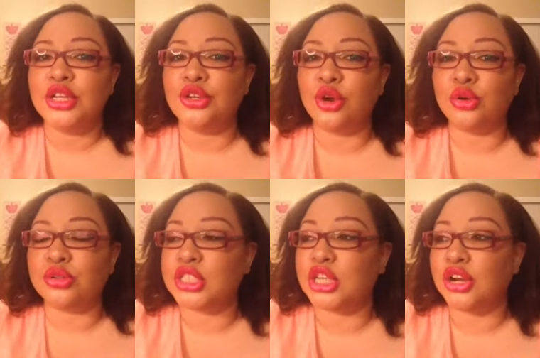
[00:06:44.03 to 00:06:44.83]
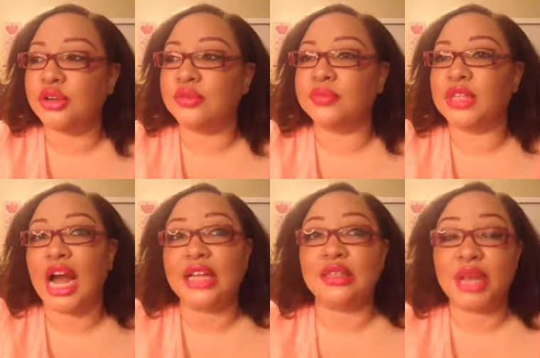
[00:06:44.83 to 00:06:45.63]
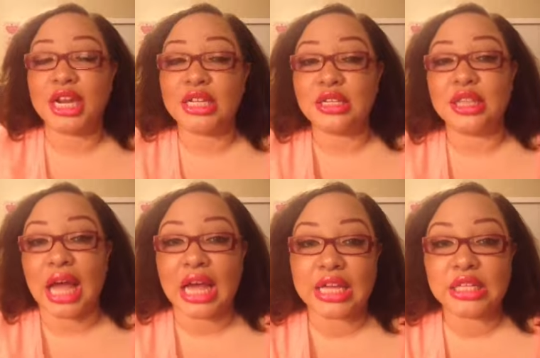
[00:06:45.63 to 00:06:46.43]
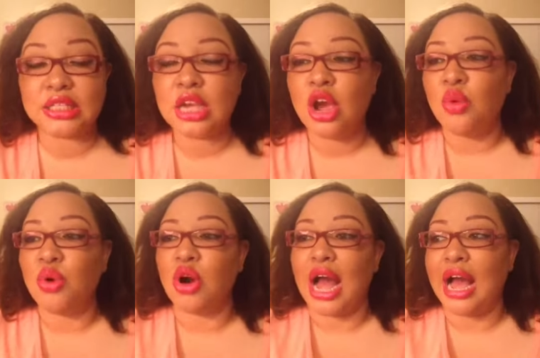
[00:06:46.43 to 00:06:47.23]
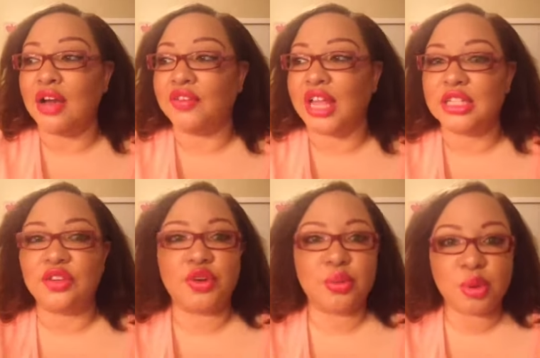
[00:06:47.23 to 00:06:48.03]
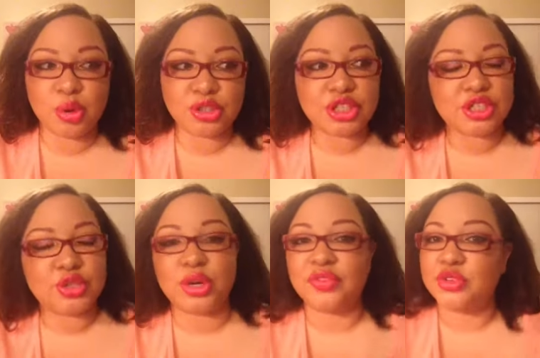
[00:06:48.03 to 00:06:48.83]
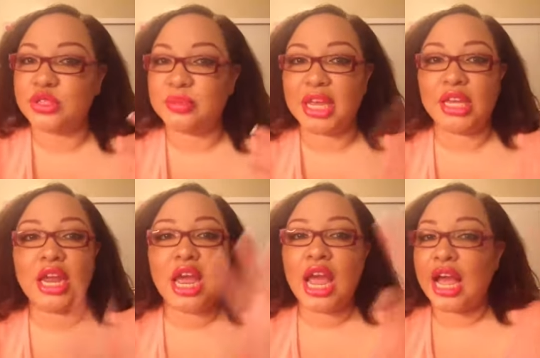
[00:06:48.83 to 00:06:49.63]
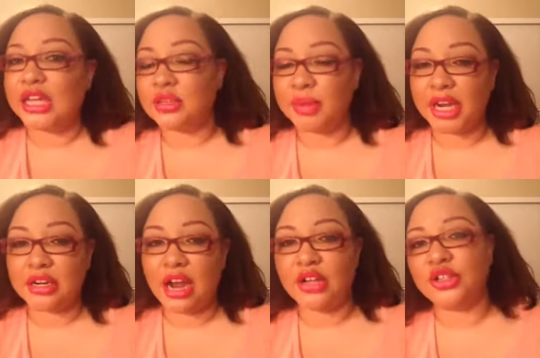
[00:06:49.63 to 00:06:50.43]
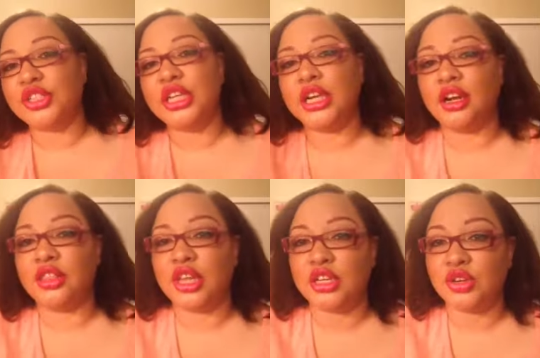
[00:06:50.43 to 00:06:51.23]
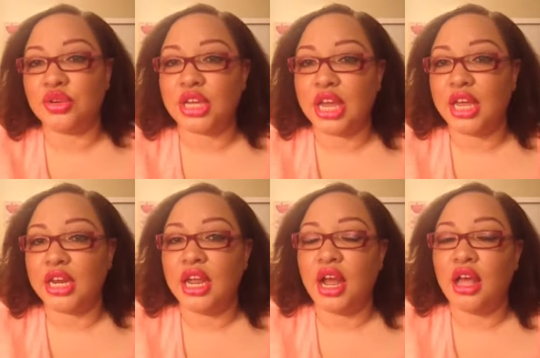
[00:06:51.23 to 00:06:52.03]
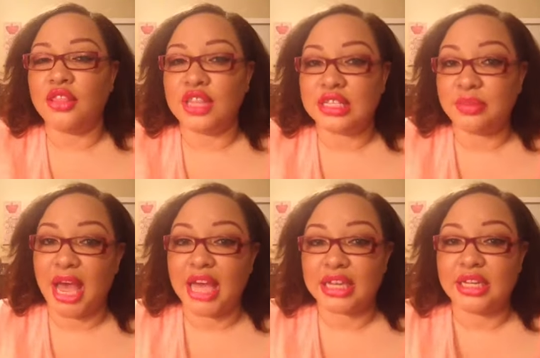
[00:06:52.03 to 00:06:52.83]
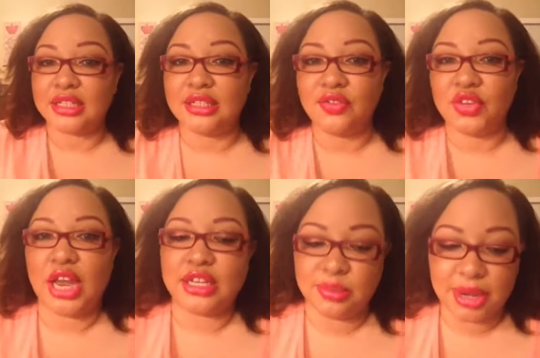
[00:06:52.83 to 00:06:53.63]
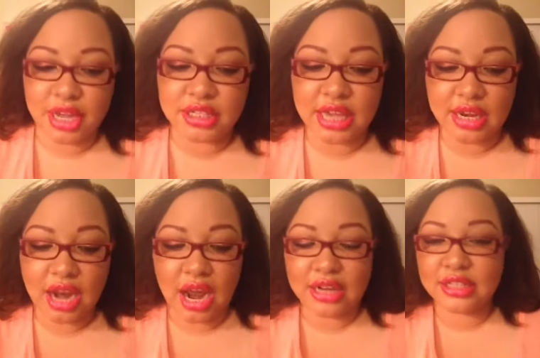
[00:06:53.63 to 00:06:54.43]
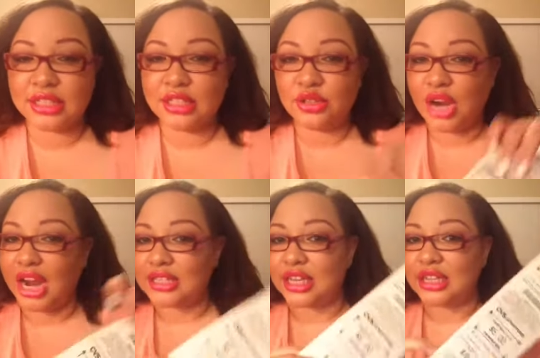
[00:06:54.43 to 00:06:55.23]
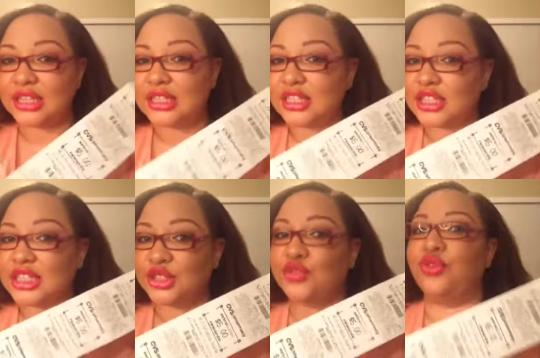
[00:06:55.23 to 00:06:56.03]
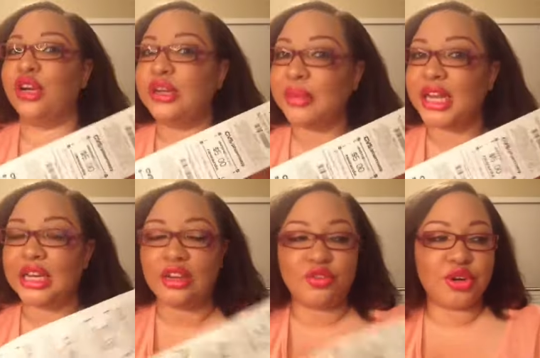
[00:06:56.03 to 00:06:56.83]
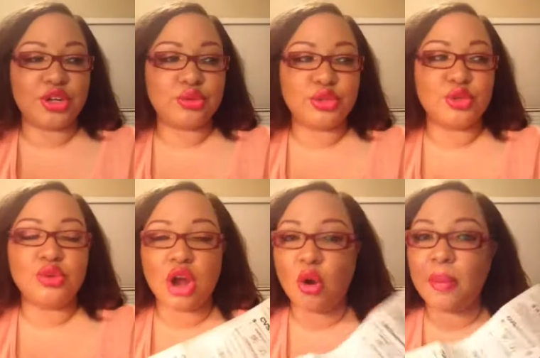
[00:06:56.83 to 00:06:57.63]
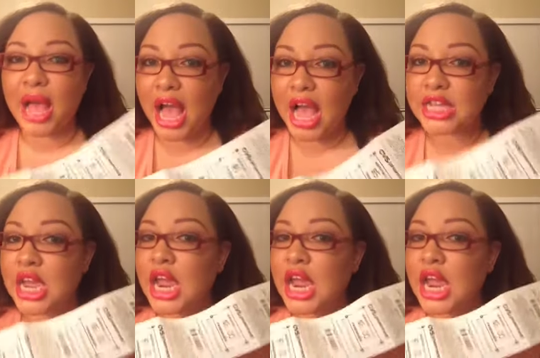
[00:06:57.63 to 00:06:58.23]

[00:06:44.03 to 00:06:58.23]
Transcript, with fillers: you know, certain cosmetic lines will have like different promotions where if you spend X amount of dollars here, then you get this back in CVS bucks. And honestly, you guys, like this is just free money for you to go back